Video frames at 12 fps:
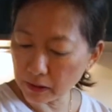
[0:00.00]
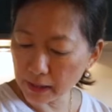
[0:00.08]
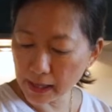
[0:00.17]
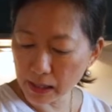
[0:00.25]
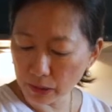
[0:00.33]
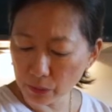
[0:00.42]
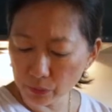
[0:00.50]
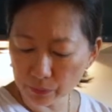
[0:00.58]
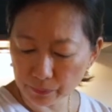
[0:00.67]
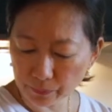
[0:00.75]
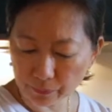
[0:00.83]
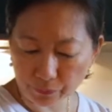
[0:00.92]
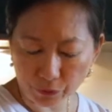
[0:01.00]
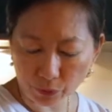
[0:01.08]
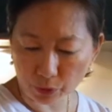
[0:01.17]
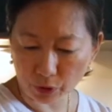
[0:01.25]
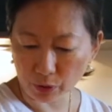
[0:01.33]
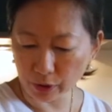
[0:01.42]
now
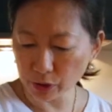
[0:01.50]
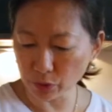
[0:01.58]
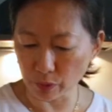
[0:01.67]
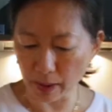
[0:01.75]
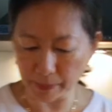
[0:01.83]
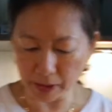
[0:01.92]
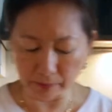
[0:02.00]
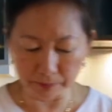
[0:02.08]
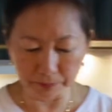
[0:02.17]
we're going to wrap it up.